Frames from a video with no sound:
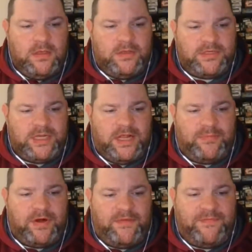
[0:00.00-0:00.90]
There's a
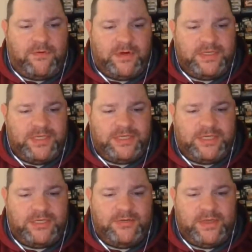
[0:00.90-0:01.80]
nonprofit
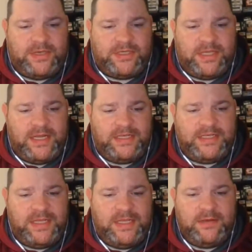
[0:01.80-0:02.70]
organization
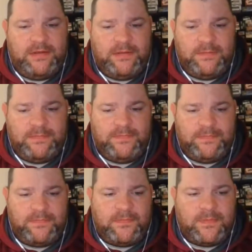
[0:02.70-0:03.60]
2019
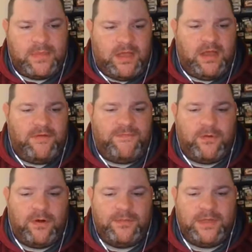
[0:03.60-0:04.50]

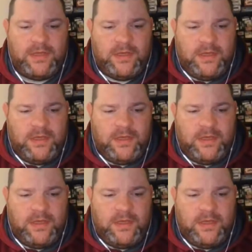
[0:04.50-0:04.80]
formed.